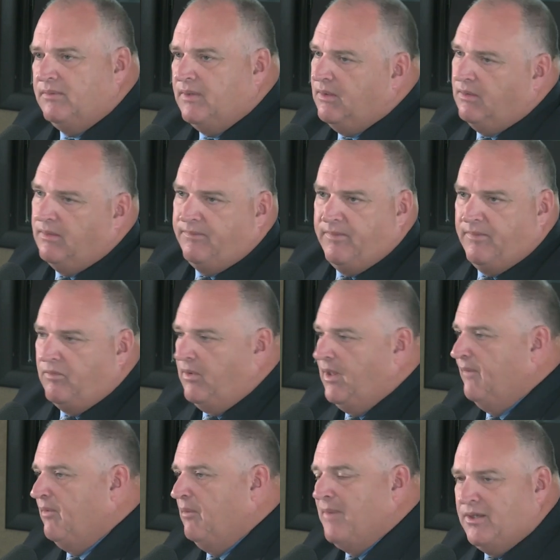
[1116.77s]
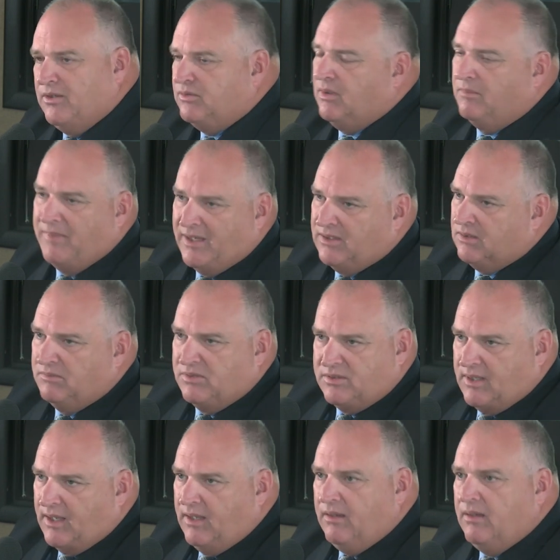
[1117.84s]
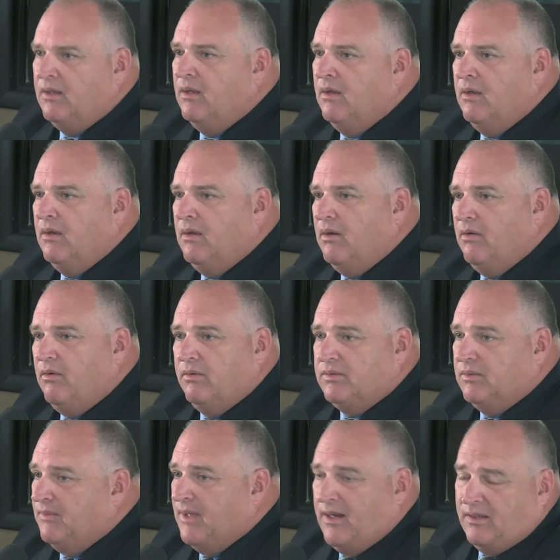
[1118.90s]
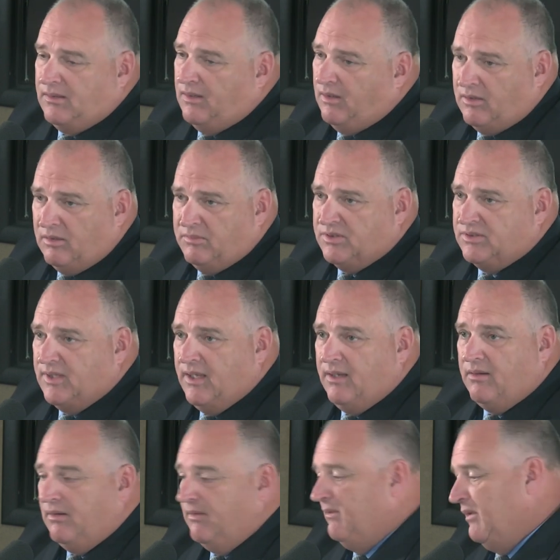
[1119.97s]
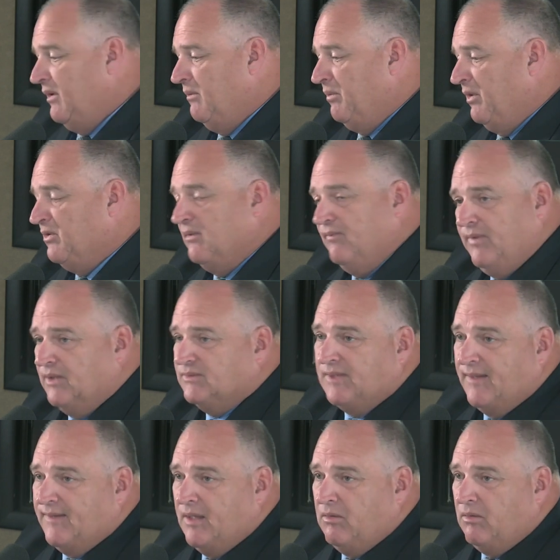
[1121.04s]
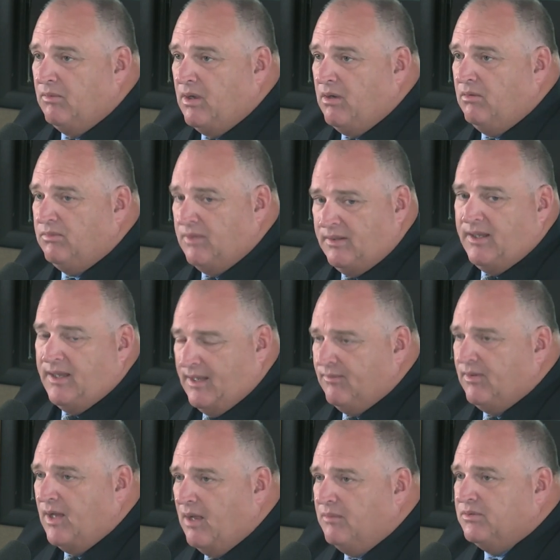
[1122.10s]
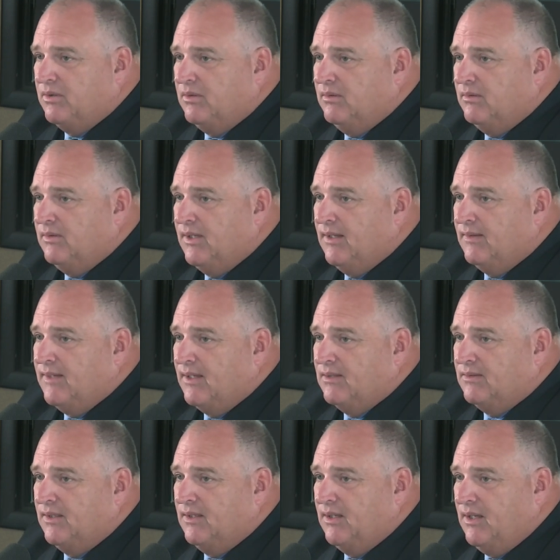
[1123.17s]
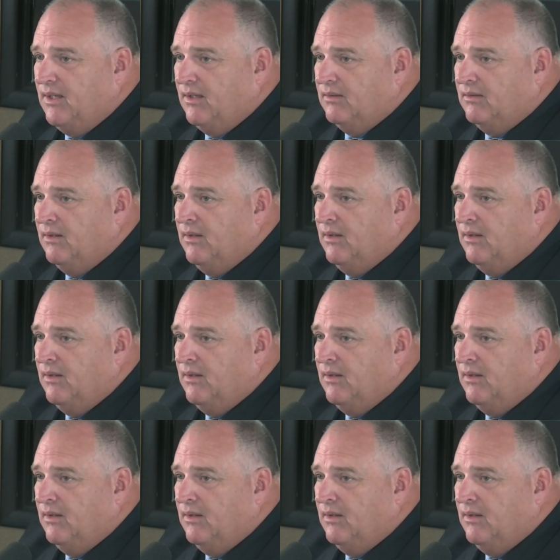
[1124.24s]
If a magistrate makes a mistake or some kind of clerical mistake, or if the person feels like they were wronged, then they have an option to get that seen again.